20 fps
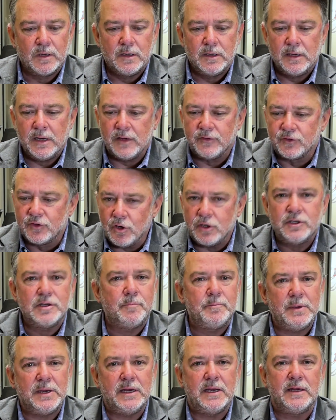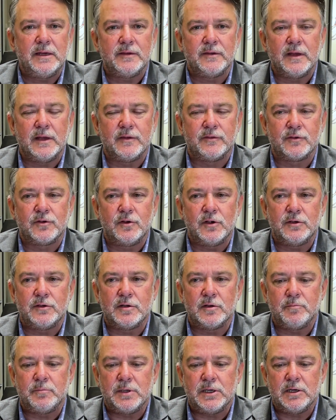it's good to
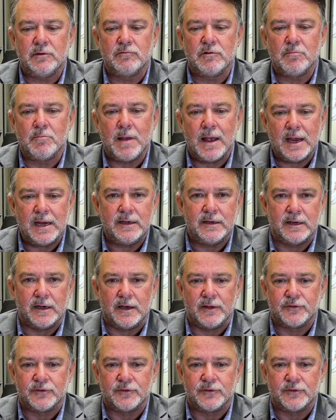be reminded.